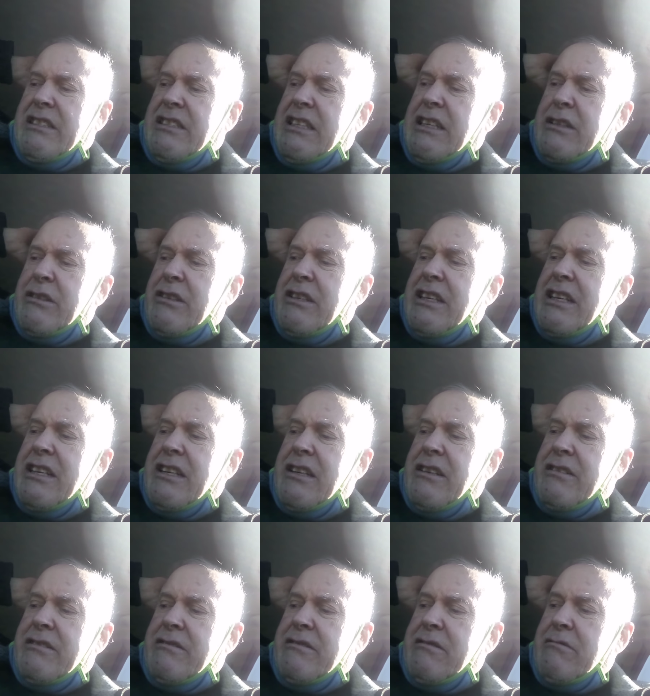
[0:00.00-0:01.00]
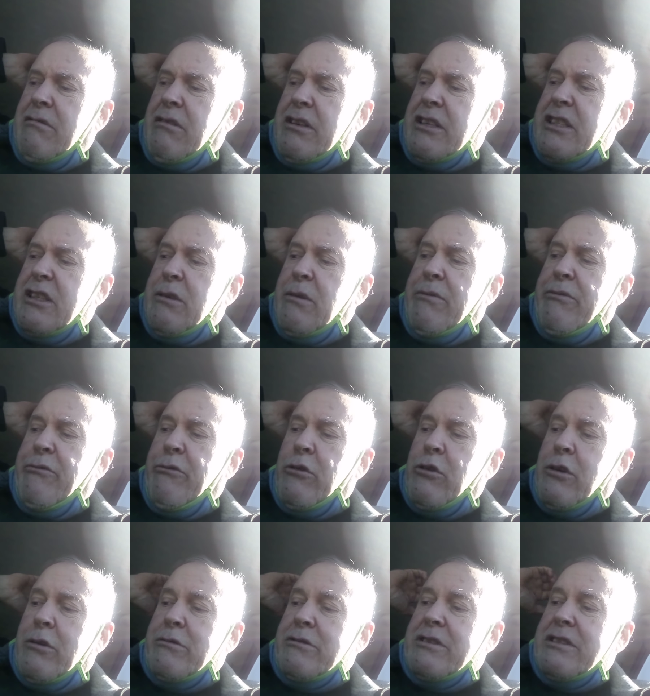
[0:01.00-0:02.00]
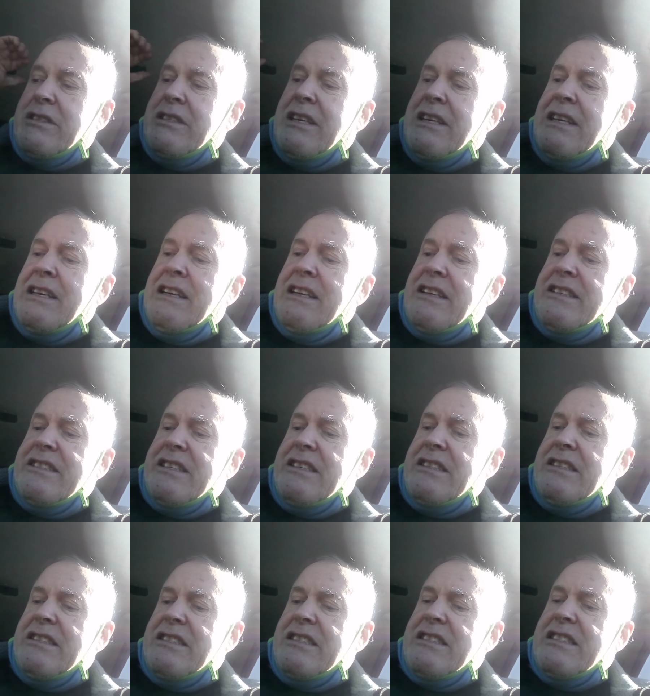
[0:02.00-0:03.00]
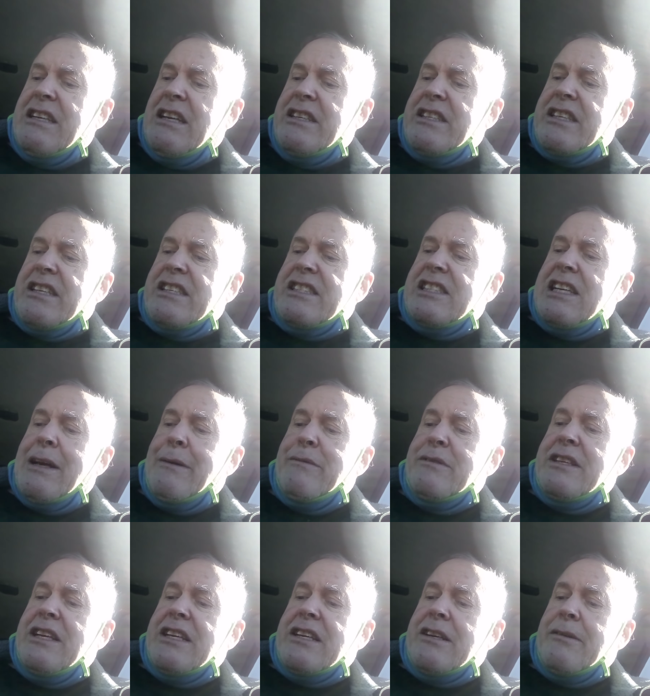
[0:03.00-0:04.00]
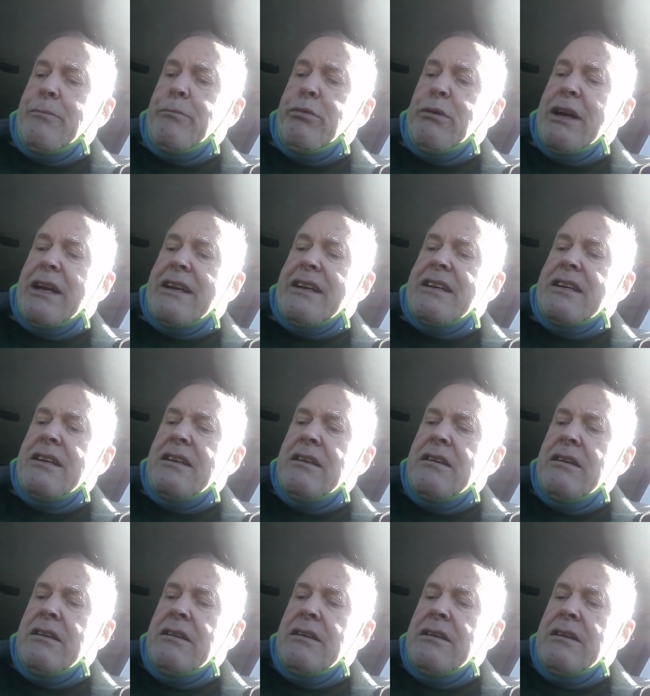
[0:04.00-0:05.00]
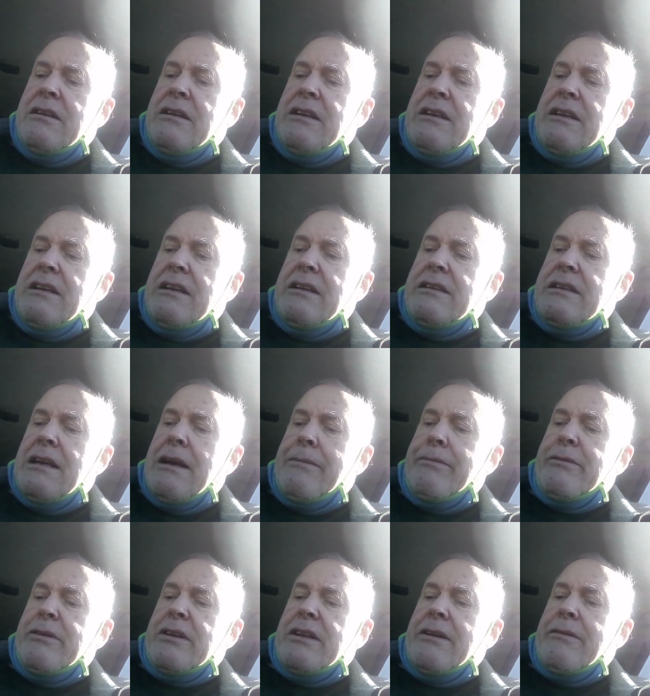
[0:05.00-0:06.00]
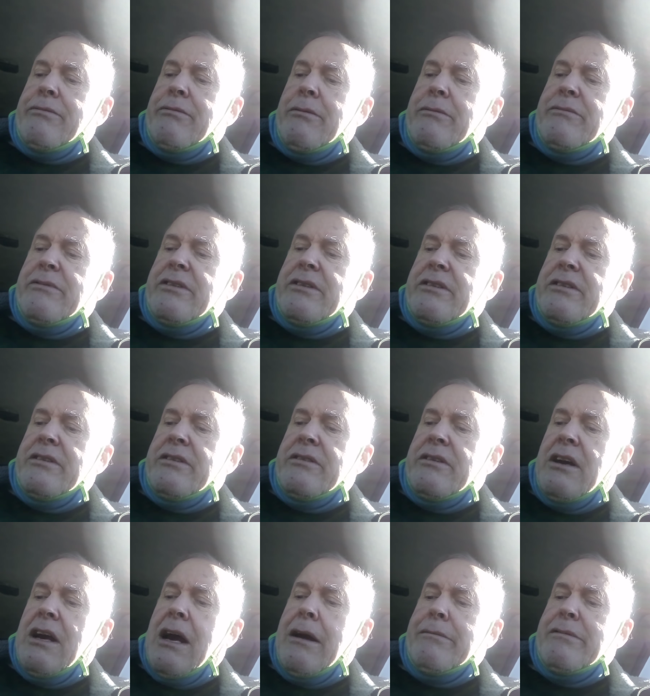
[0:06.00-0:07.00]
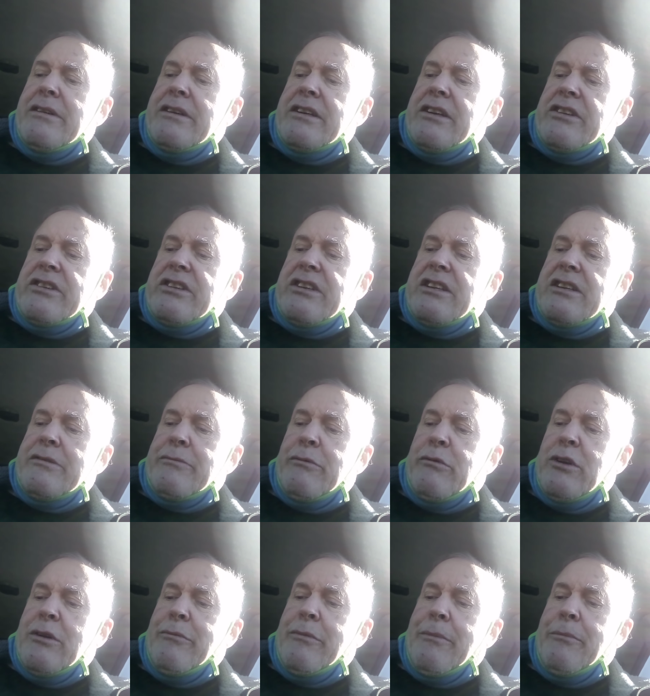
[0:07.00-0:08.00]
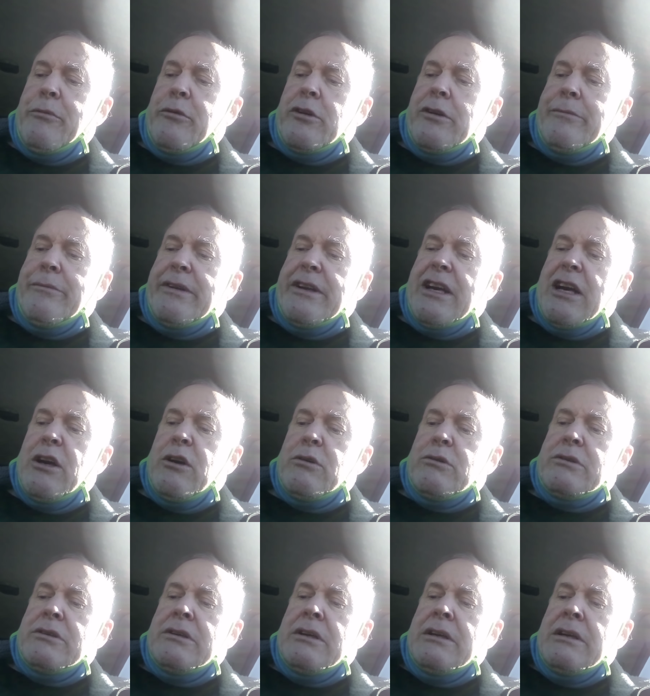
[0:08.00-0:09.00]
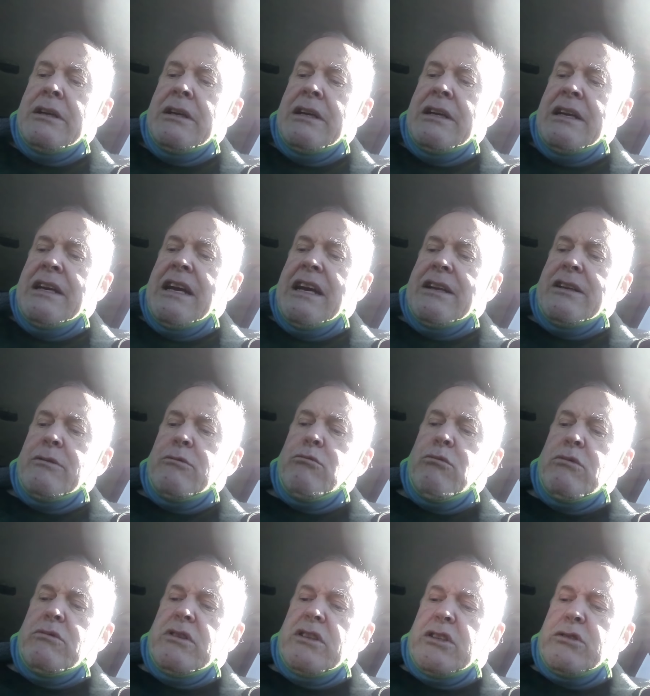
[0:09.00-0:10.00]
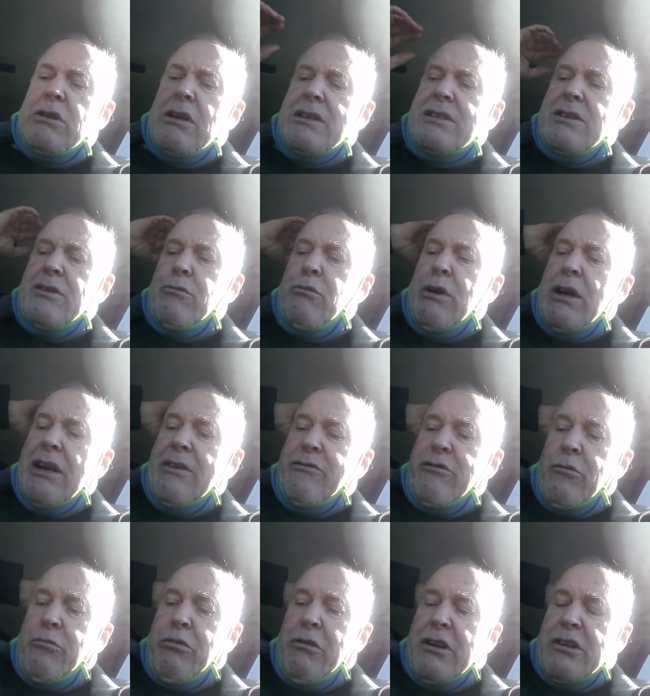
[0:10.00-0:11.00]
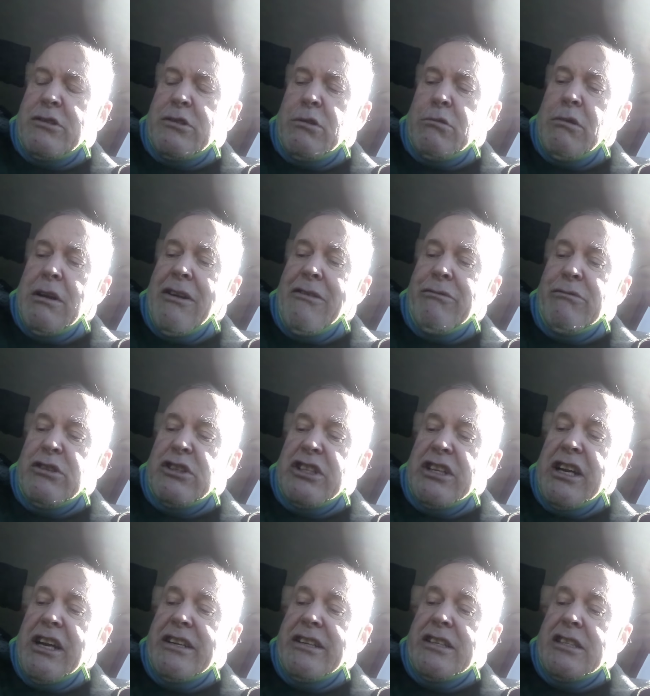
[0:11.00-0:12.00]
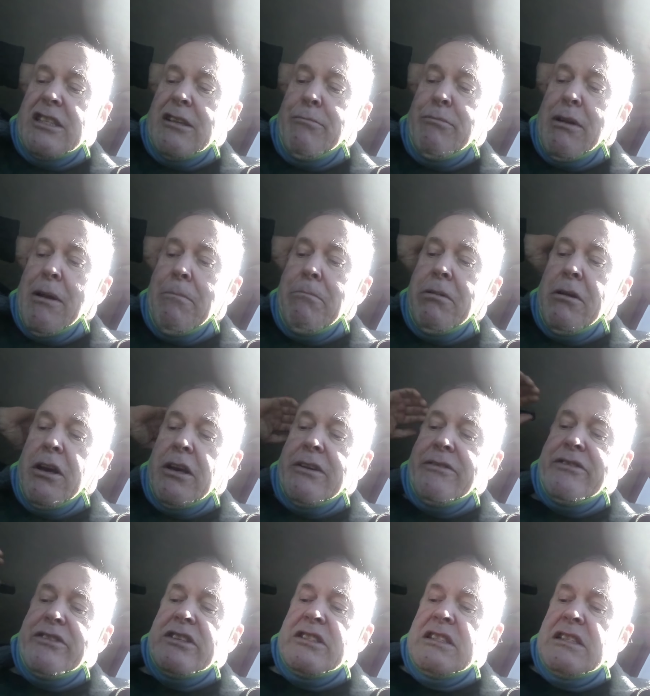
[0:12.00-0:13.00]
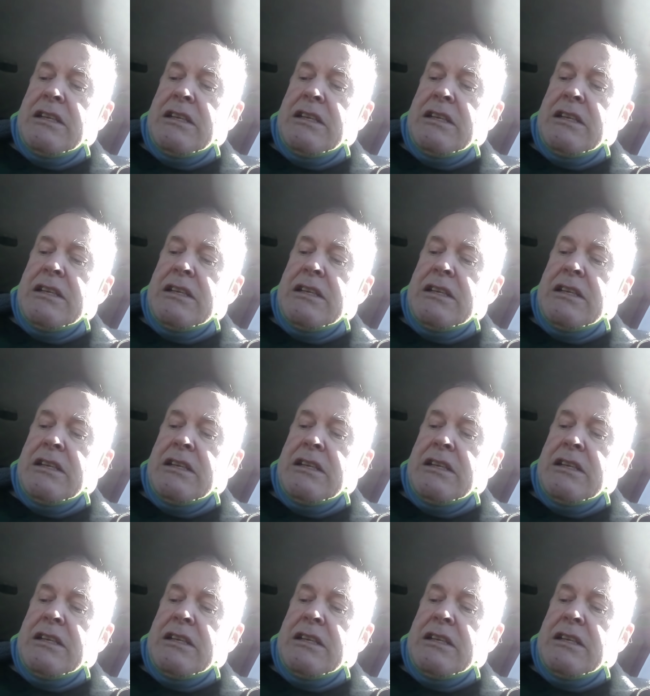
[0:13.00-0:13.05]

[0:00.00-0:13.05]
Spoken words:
internet, on RCU forums, it sounds like it's time to take a break indefinitely from the hobby, because it's really been burning me out. And the stress of waiting for parts to arrive from China is a big part of it,